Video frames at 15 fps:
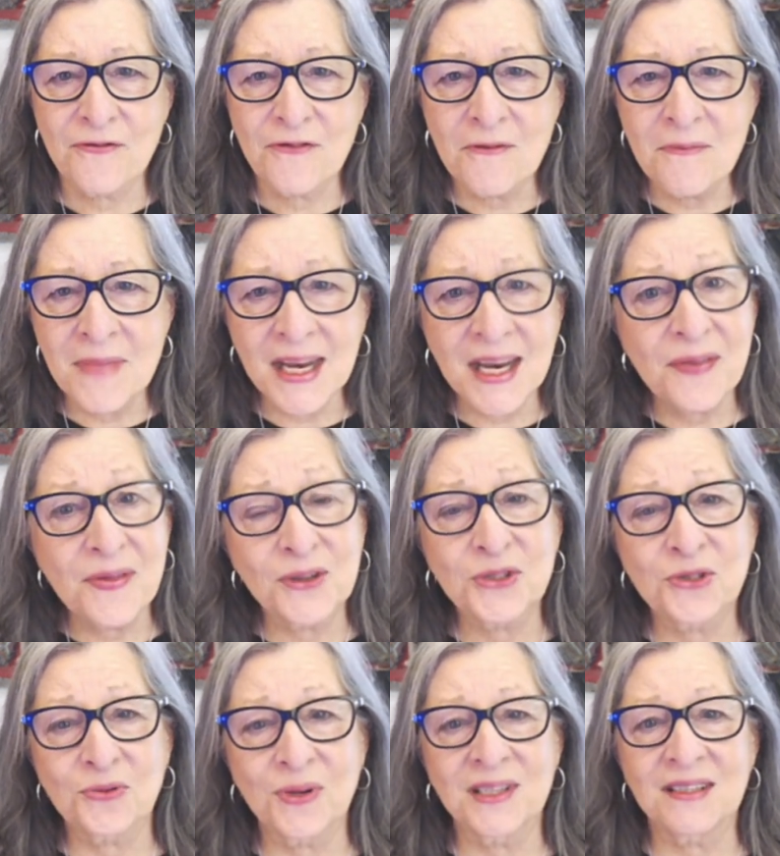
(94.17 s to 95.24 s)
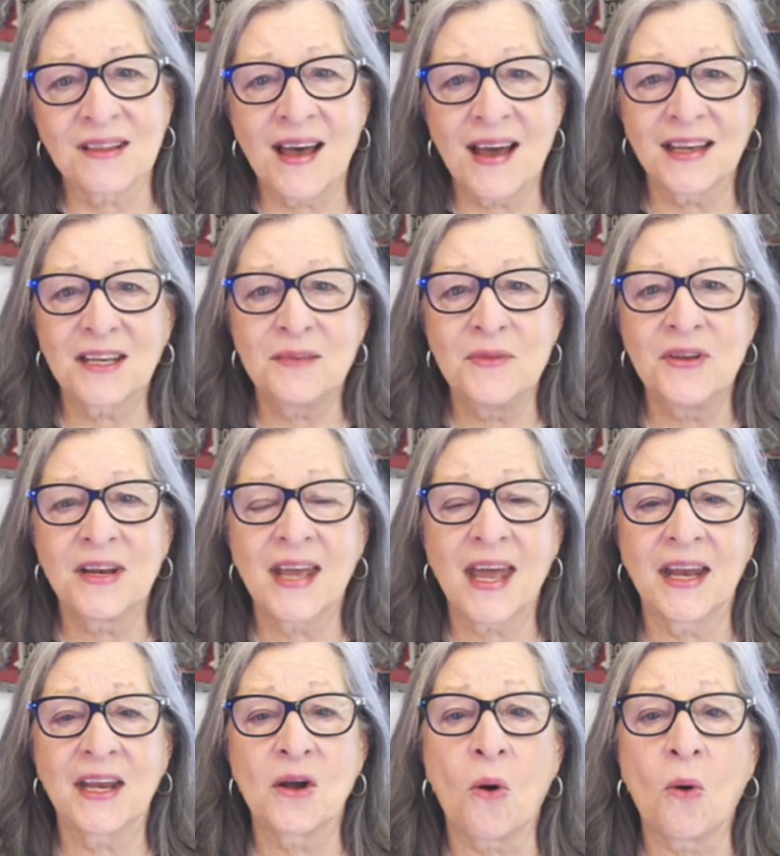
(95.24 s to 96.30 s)
For many, their strengths lie in
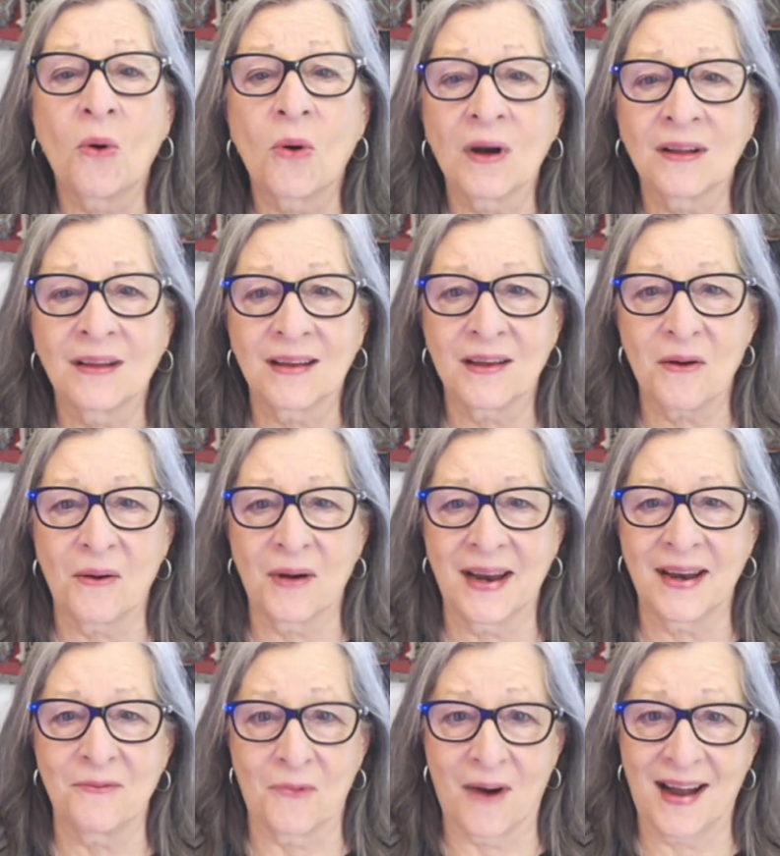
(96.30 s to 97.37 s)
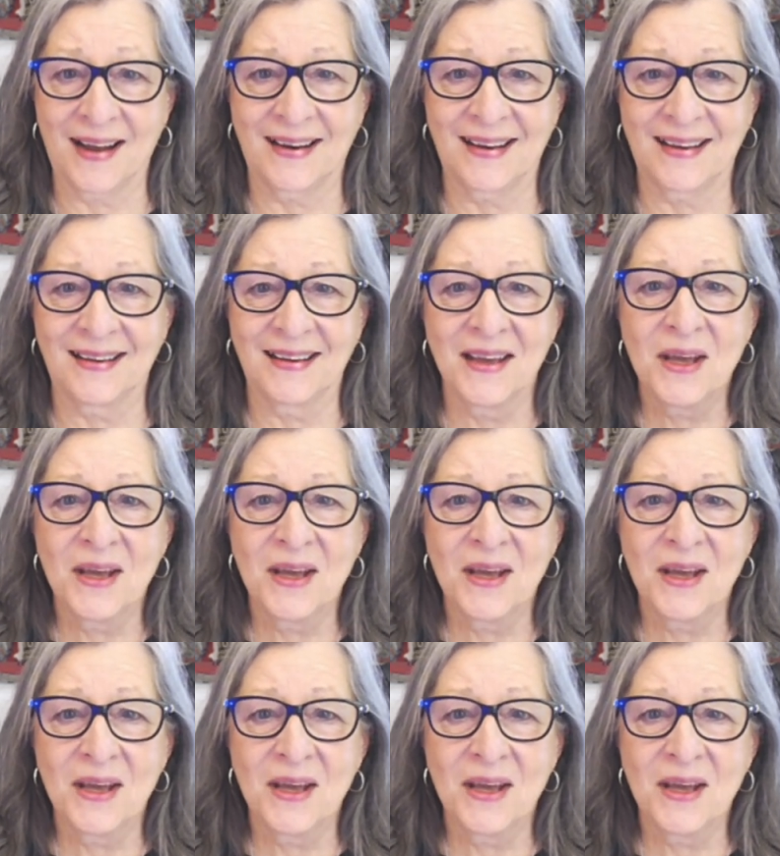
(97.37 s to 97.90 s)
communicating orally or in writing.